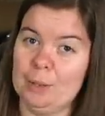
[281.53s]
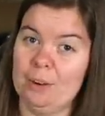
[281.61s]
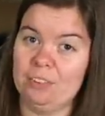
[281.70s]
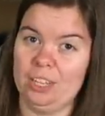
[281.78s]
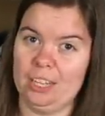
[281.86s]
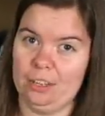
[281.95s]

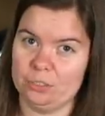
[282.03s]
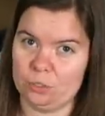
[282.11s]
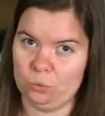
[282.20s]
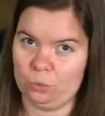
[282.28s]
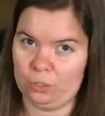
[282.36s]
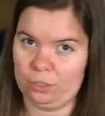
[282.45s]
everything else
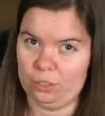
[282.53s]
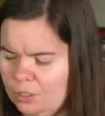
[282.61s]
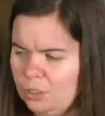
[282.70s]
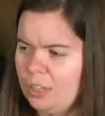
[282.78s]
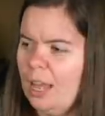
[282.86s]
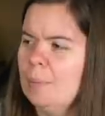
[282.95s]
cooler.
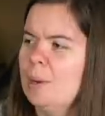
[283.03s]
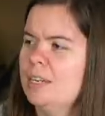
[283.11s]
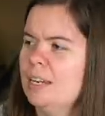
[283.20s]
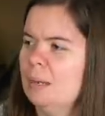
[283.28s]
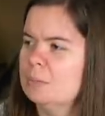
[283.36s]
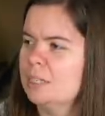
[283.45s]
How many
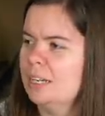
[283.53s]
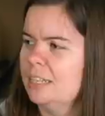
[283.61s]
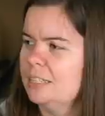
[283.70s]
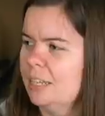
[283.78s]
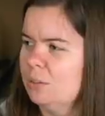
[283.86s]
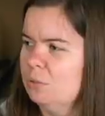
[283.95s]
times can I
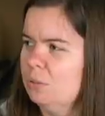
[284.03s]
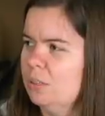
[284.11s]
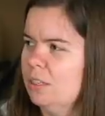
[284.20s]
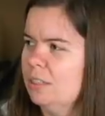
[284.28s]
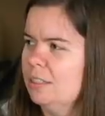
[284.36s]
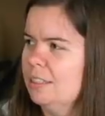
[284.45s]
say
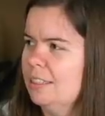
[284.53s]
cooler?